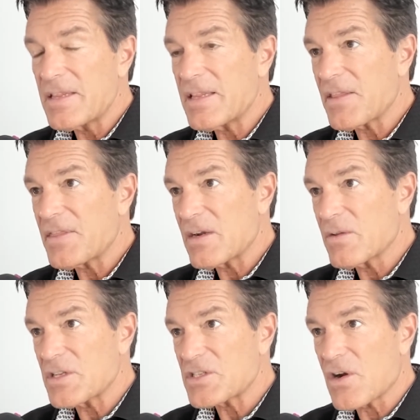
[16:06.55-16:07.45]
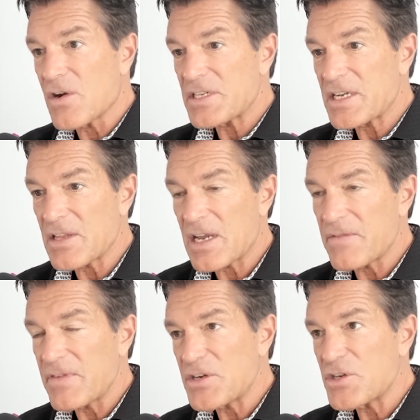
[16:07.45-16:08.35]
not there that's causing a lot of
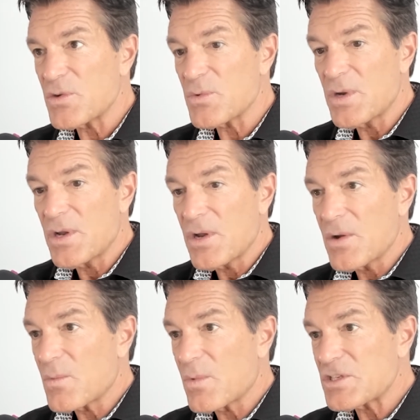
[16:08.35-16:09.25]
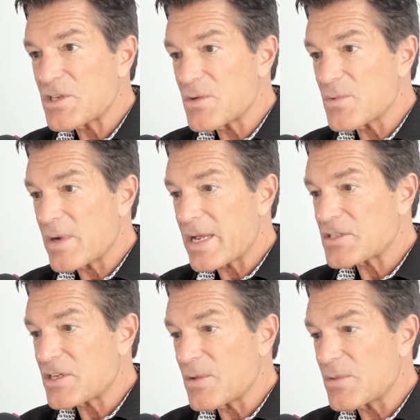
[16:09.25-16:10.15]
issue once you
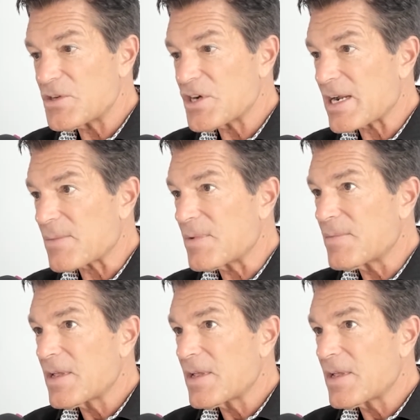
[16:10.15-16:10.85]
execute the job.